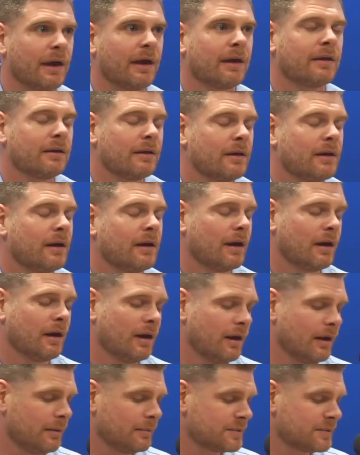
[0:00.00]

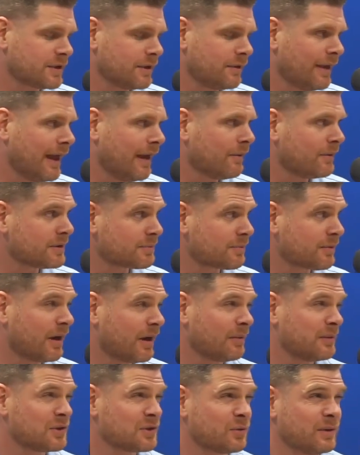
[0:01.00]
Yeah. So that was
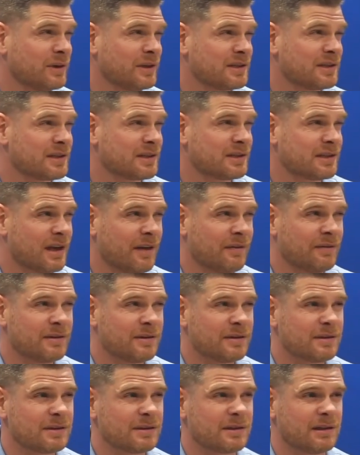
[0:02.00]
probably
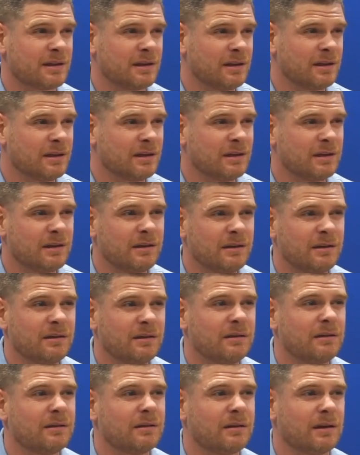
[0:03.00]

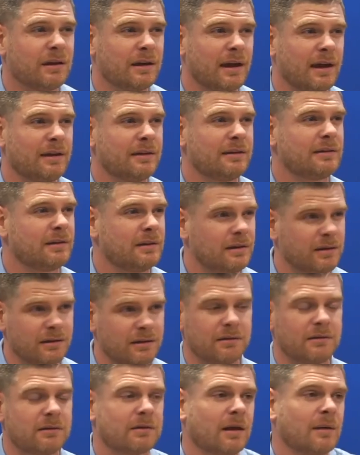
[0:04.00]
2017, 18
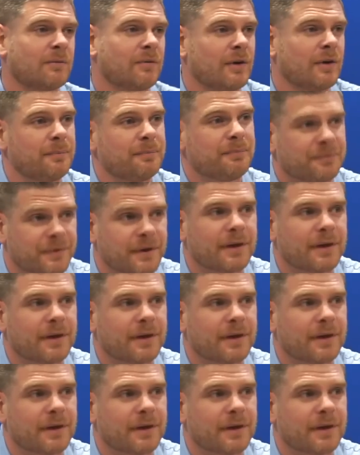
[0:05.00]
time frame. Yeah.